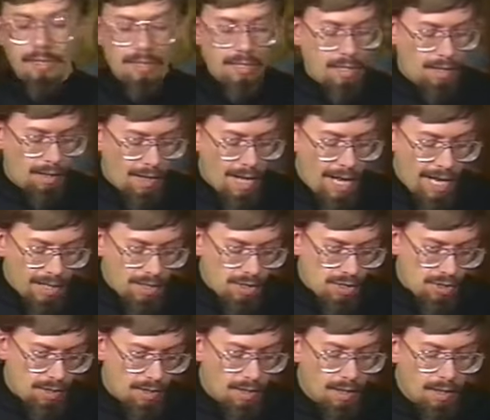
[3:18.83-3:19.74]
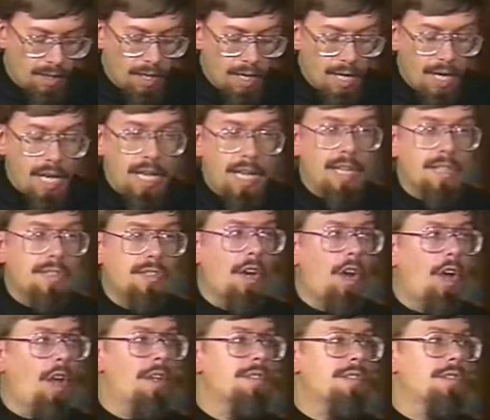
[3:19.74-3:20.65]
collection. He's
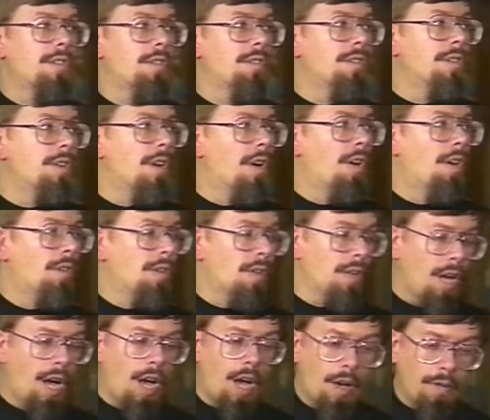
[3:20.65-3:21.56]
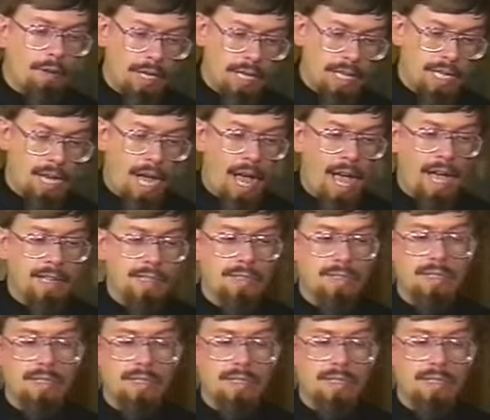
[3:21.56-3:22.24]
also known as